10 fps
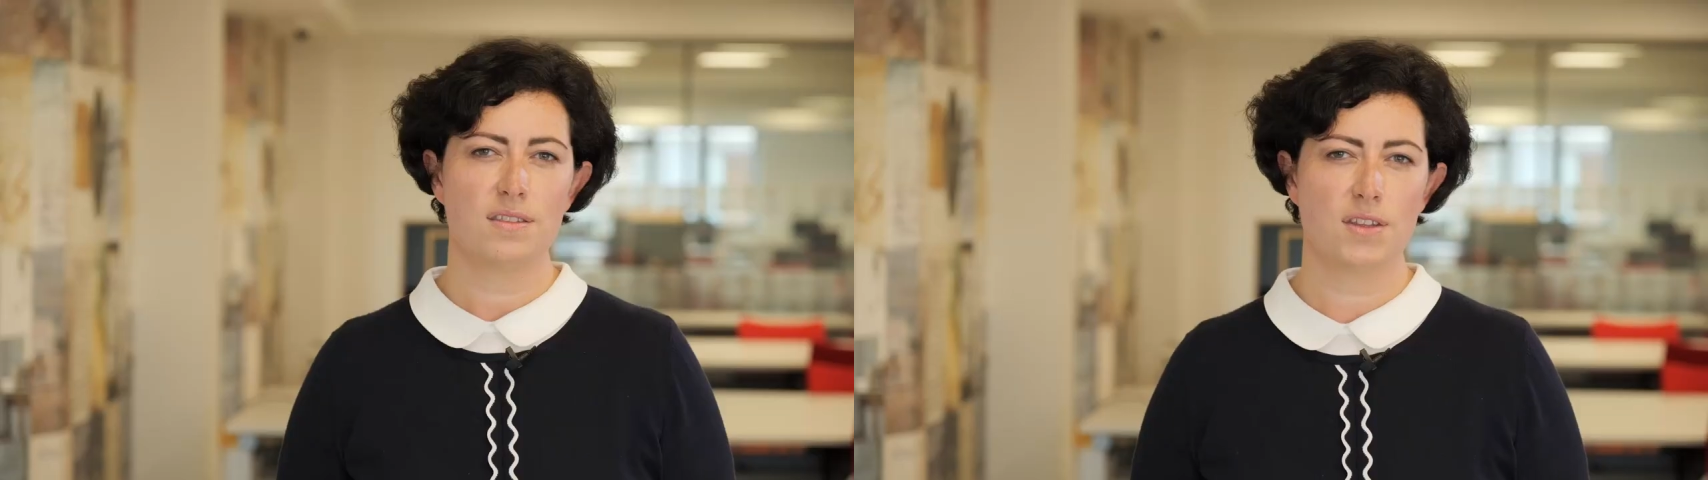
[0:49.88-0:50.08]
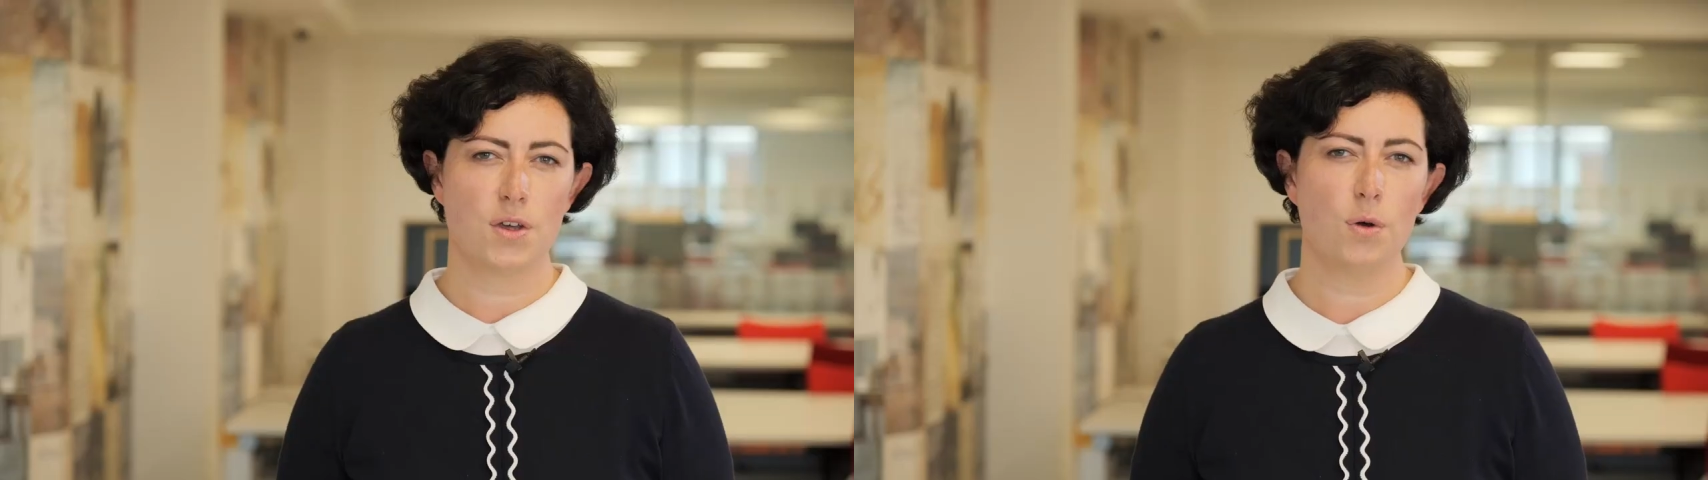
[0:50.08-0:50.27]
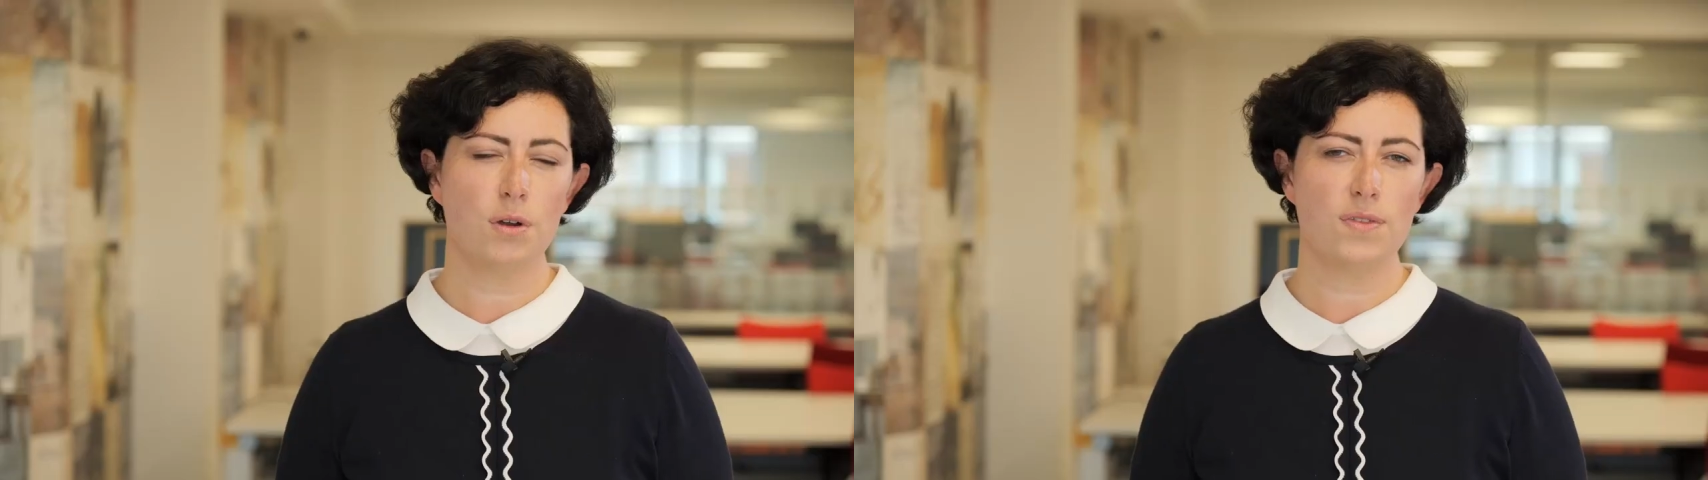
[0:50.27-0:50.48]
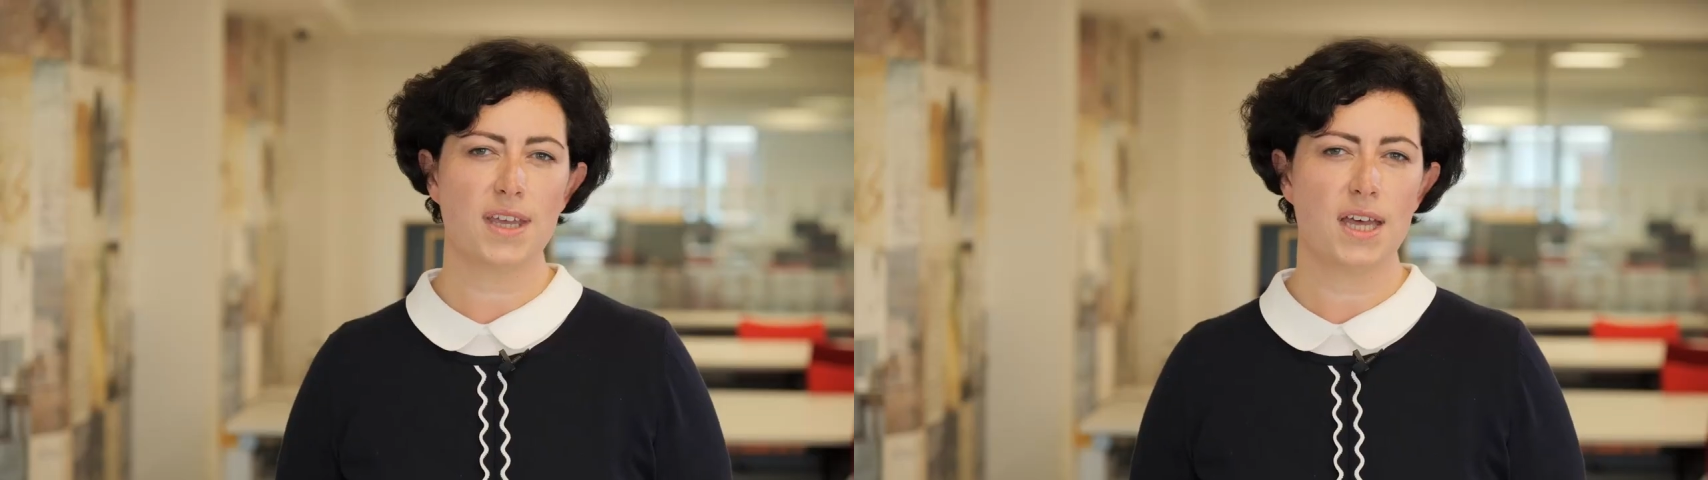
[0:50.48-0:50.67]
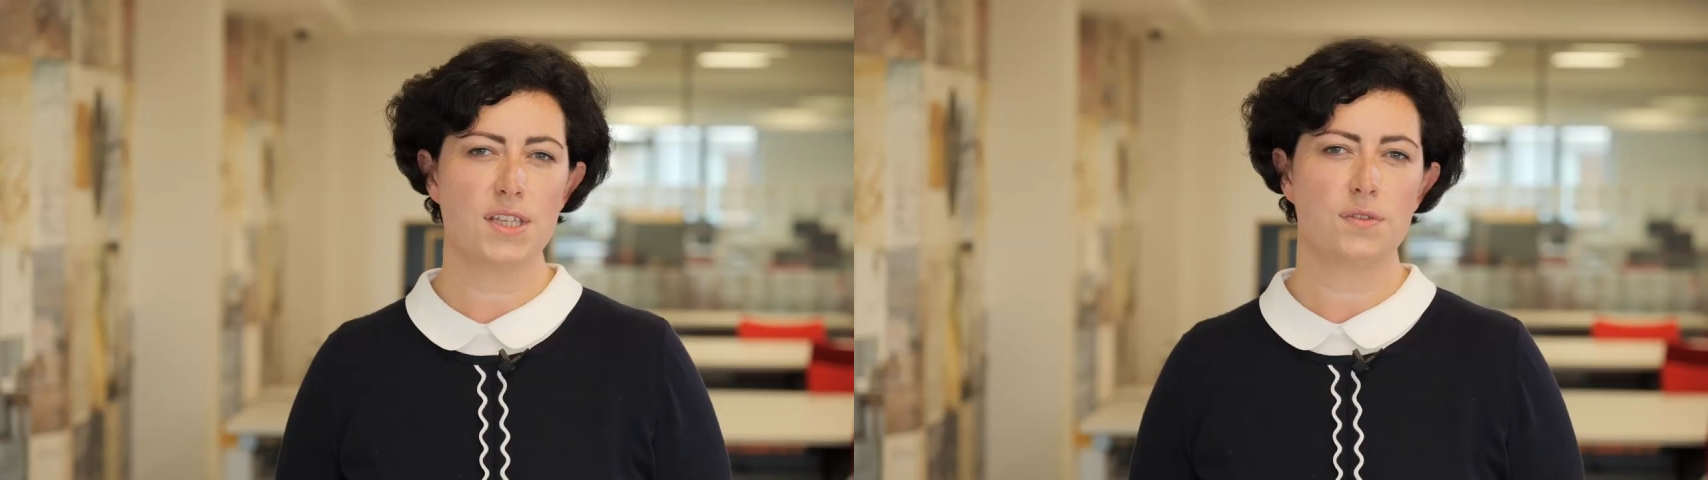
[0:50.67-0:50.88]
The core of the
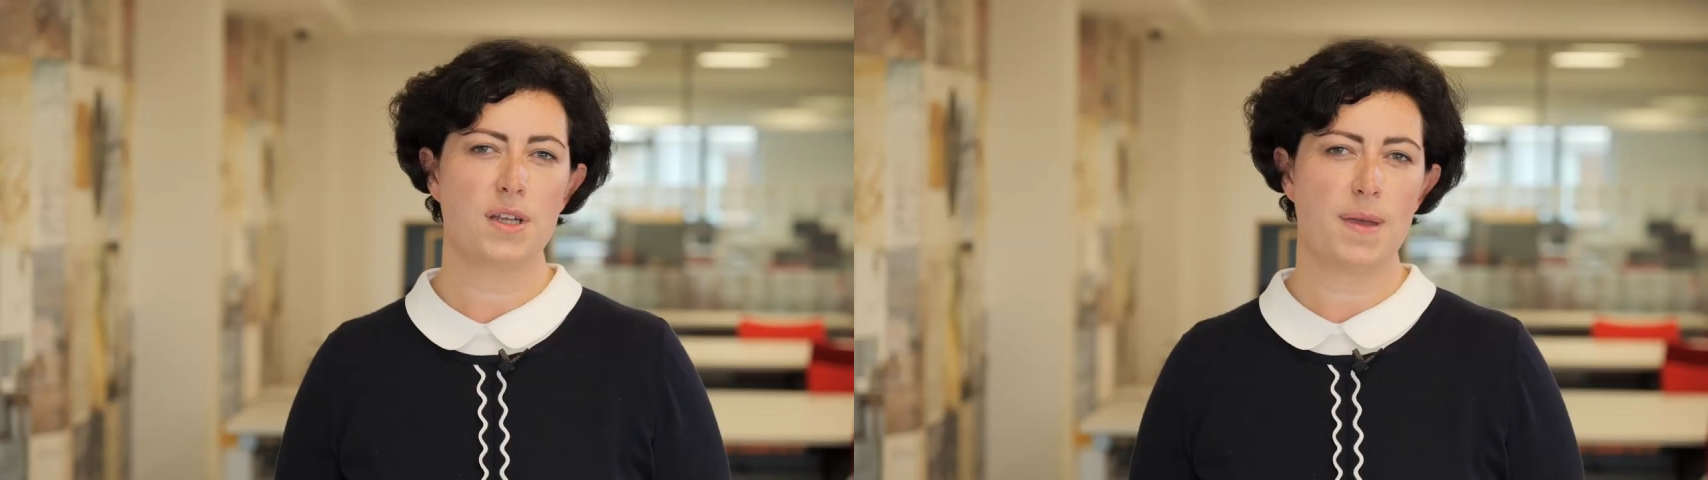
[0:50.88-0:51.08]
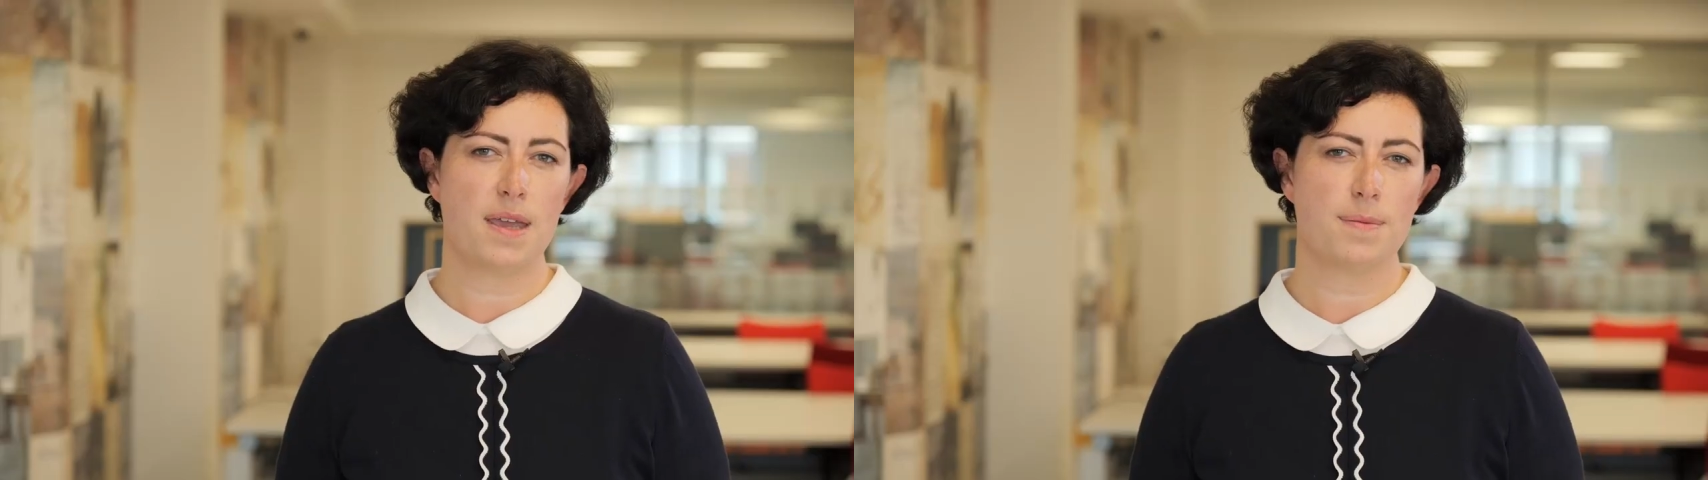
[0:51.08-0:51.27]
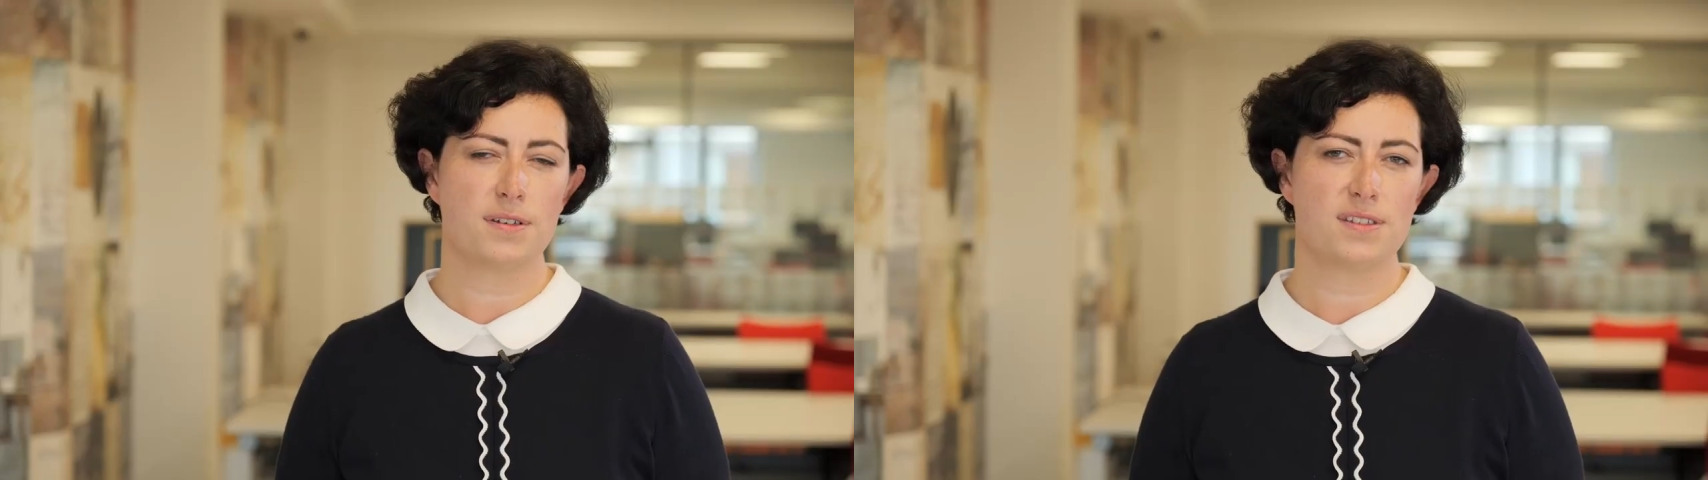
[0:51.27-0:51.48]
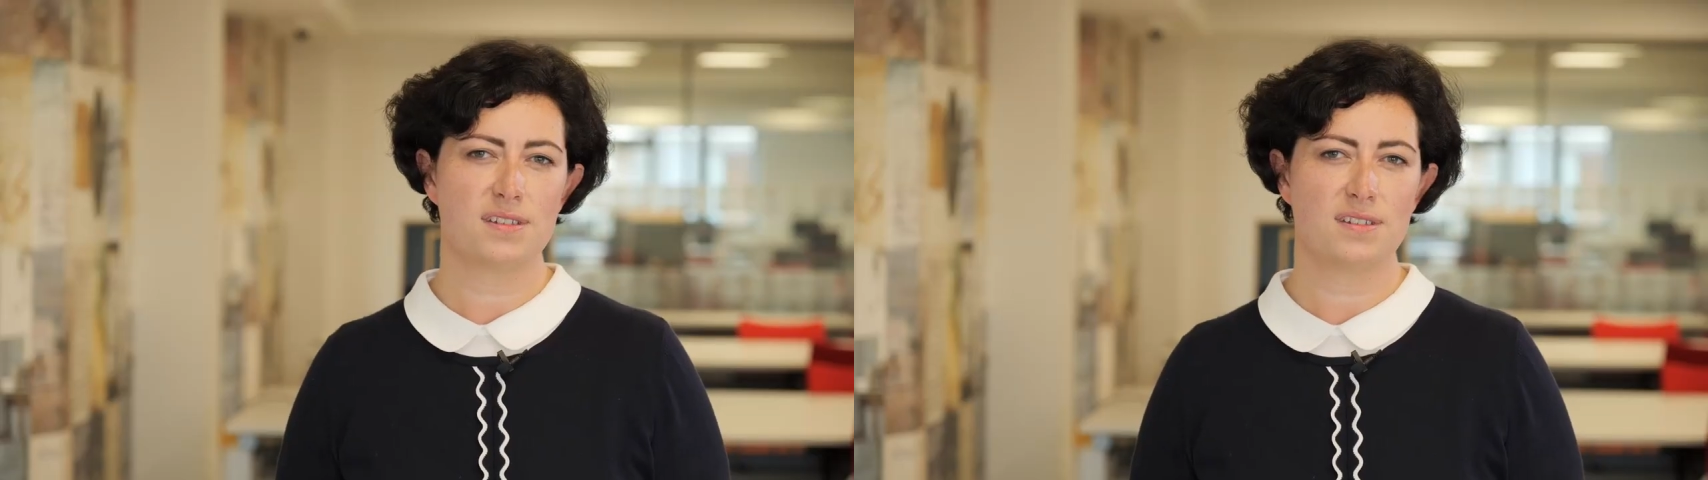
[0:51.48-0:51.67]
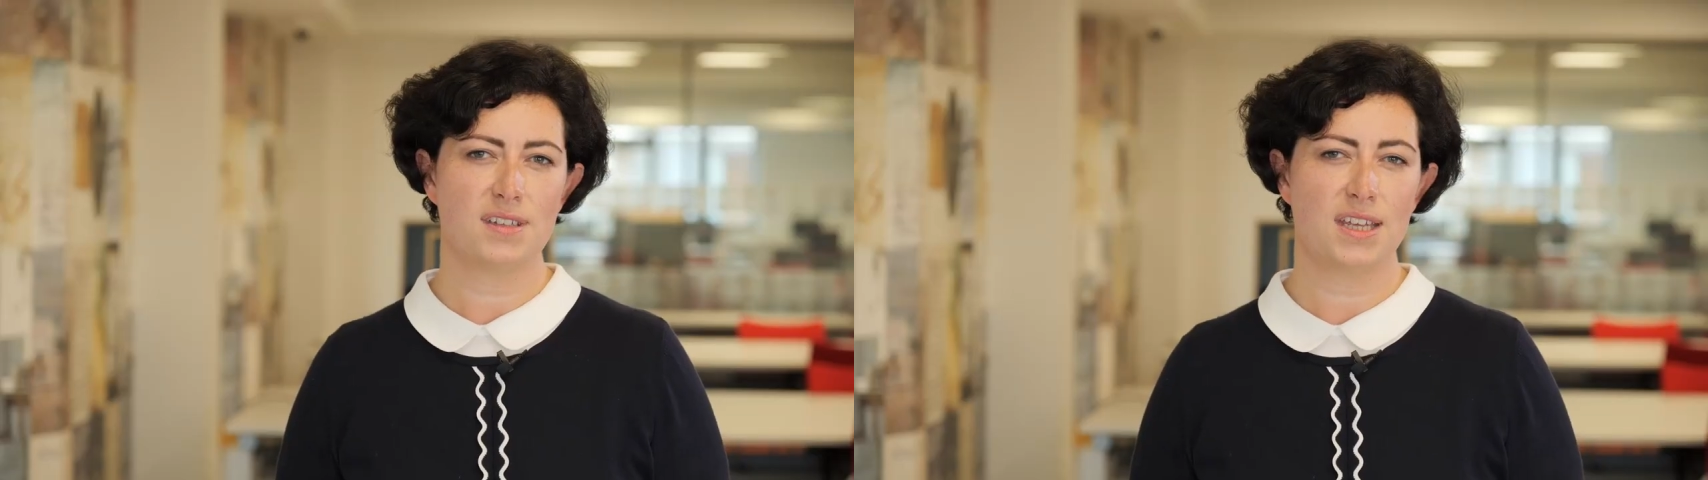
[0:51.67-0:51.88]
Castlereagh papers